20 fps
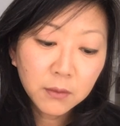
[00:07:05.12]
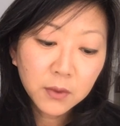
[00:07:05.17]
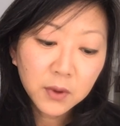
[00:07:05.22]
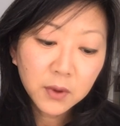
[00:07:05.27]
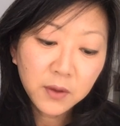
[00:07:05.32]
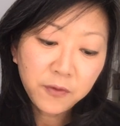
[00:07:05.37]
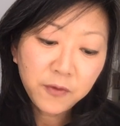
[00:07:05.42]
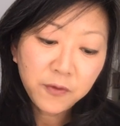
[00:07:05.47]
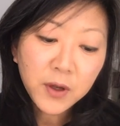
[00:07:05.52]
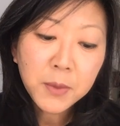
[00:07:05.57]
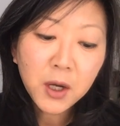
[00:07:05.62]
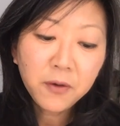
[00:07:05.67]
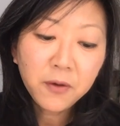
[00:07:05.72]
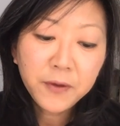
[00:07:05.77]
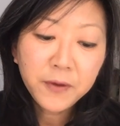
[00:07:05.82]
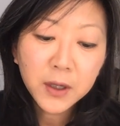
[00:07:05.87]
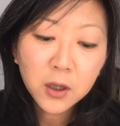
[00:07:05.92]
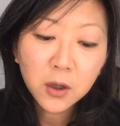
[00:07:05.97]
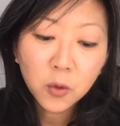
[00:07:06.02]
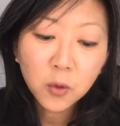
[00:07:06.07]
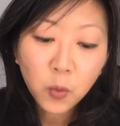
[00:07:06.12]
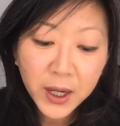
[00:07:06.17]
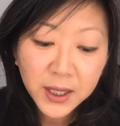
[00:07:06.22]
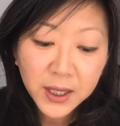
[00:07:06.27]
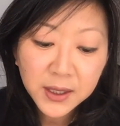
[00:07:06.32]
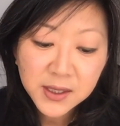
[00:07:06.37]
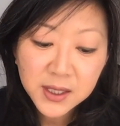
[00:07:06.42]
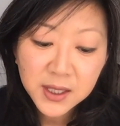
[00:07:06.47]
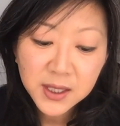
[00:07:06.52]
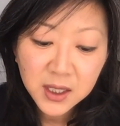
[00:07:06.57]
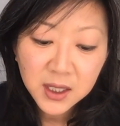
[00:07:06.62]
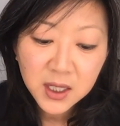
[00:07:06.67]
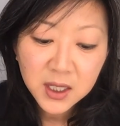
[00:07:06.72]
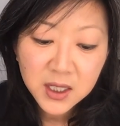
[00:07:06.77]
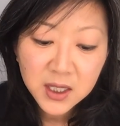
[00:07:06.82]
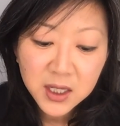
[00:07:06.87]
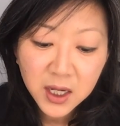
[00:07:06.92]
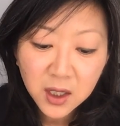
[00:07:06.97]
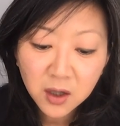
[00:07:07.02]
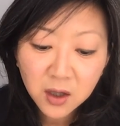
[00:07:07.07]
The female figure waits in the
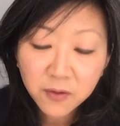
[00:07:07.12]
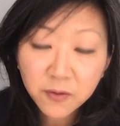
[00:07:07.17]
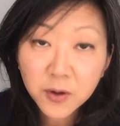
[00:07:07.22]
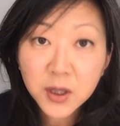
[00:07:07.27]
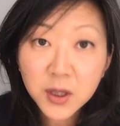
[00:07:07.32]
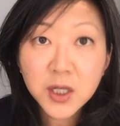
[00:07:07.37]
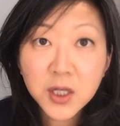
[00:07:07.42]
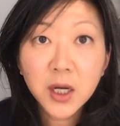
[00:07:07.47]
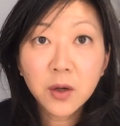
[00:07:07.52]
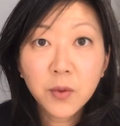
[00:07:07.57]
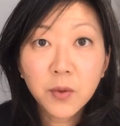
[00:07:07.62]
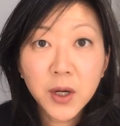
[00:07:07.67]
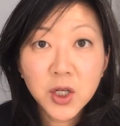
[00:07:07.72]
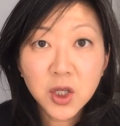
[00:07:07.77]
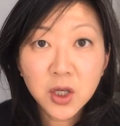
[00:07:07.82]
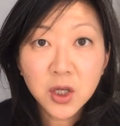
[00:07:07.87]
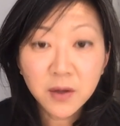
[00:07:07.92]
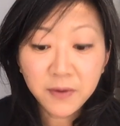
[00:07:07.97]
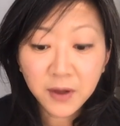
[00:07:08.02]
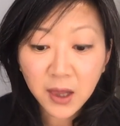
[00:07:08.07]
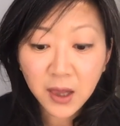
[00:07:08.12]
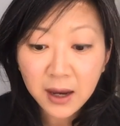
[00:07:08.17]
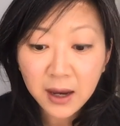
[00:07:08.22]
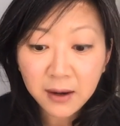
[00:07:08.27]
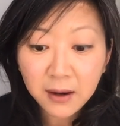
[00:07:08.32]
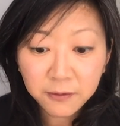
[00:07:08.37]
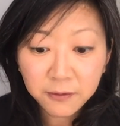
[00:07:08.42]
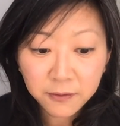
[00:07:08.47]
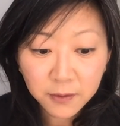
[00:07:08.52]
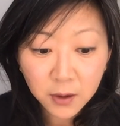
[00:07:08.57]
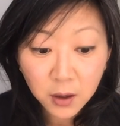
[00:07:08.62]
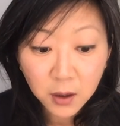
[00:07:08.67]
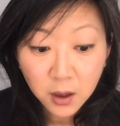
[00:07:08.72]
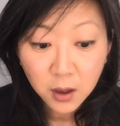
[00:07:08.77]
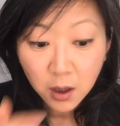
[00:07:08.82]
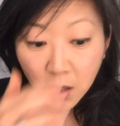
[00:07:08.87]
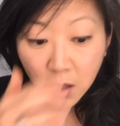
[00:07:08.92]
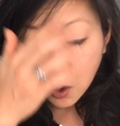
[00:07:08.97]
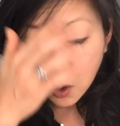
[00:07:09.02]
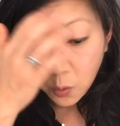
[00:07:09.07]
container for the generation of a life.
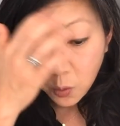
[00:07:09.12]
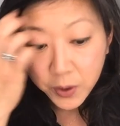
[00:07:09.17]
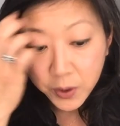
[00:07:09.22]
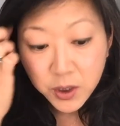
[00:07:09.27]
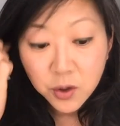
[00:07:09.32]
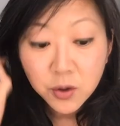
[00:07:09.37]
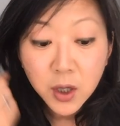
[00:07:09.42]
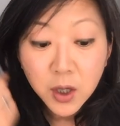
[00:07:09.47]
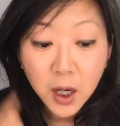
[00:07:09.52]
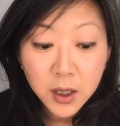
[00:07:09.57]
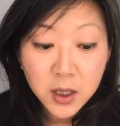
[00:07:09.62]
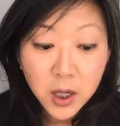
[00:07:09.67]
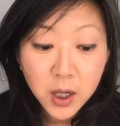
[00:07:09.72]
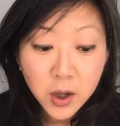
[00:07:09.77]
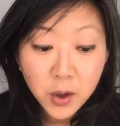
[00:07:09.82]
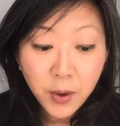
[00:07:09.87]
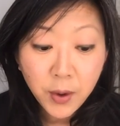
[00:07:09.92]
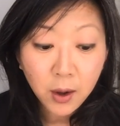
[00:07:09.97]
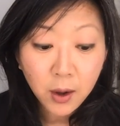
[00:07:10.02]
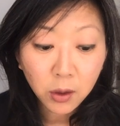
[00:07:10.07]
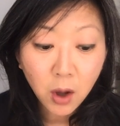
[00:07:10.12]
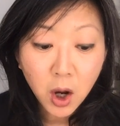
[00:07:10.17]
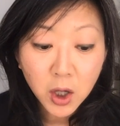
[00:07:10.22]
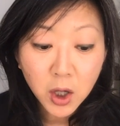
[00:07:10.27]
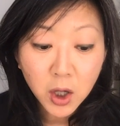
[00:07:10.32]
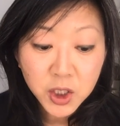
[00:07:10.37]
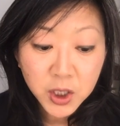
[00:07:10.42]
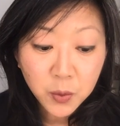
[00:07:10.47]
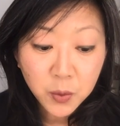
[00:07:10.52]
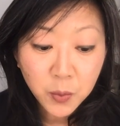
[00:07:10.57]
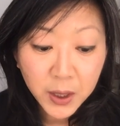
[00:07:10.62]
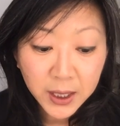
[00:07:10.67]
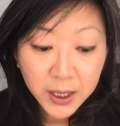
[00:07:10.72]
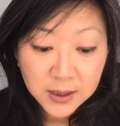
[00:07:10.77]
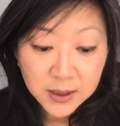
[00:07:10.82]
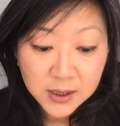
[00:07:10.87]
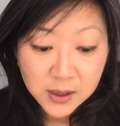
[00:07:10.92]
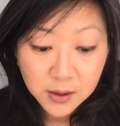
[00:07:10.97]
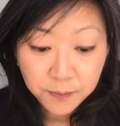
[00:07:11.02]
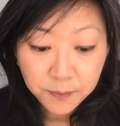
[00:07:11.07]
We do not know how long she
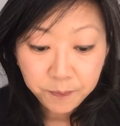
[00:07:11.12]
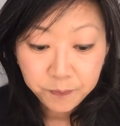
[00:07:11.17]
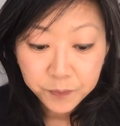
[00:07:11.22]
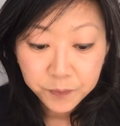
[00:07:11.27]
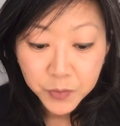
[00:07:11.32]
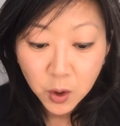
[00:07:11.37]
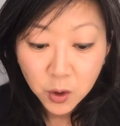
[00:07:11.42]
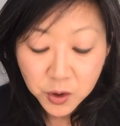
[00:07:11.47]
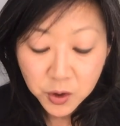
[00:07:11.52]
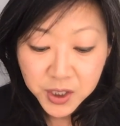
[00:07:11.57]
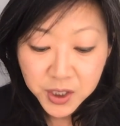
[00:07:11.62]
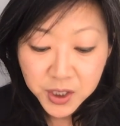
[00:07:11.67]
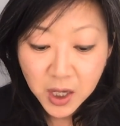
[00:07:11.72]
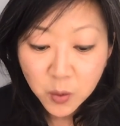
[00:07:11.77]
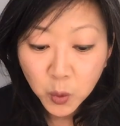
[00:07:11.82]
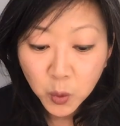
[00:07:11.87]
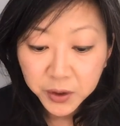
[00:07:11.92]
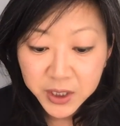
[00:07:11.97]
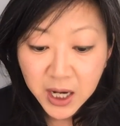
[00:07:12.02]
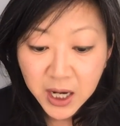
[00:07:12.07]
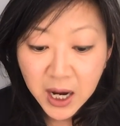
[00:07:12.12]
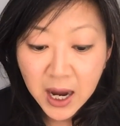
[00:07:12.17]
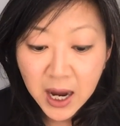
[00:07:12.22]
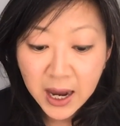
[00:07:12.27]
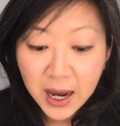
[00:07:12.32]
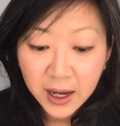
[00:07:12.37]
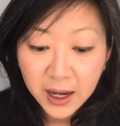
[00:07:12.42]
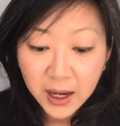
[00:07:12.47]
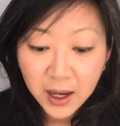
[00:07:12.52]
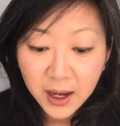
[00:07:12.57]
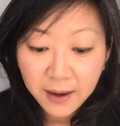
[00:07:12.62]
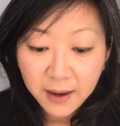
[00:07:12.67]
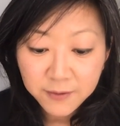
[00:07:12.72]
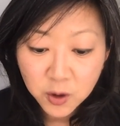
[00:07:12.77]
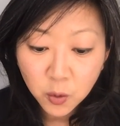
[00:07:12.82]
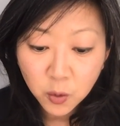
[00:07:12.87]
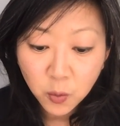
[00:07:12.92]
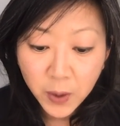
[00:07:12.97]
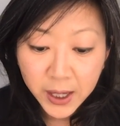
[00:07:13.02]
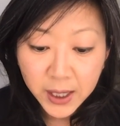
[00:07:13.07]
waits. Her son will die
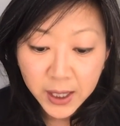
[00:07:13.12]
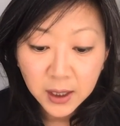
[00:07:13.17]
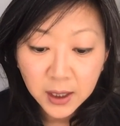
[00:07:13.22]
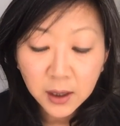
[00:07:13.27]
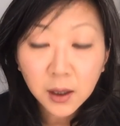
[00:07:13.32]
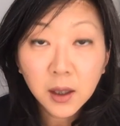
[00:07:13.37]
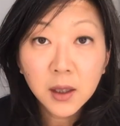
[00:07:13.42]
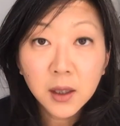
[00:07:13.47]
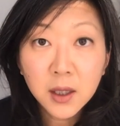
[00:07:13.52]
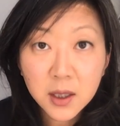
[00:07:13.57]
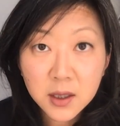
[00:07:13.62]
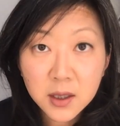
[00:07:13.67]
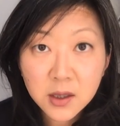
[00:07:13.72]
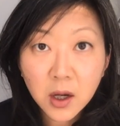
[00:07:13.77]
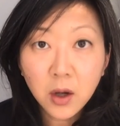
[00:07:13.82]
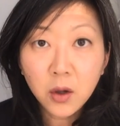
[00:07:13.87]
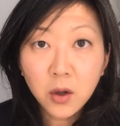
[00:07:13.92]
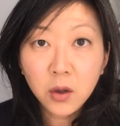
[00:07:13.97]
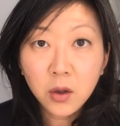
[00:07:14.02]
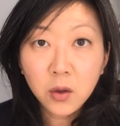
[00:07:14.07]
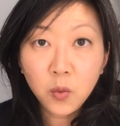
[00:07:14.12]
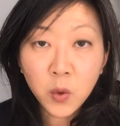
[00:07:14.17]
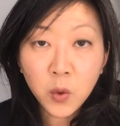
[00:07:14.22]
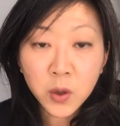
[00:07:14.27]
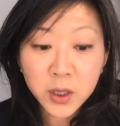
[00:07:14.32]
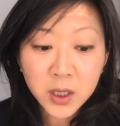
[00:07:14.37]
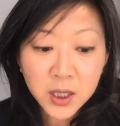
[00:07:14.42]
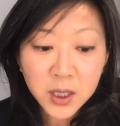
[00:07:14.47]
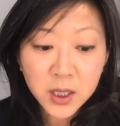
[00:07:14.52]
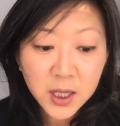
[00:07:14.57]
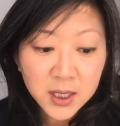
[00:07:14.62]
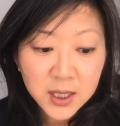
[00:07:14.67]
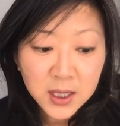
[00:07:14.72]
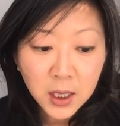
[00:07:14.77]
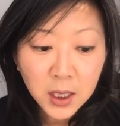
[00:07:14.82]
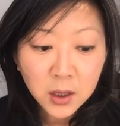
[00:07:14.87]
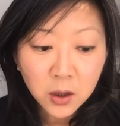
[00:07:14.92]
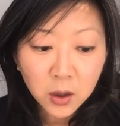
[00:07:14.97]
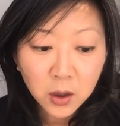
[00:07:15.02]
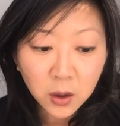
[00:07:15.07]
after waiting in his own wooden
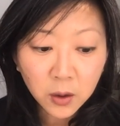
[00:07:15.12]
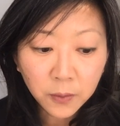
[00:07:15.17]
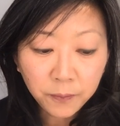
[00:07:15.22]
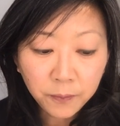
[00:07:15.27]
container.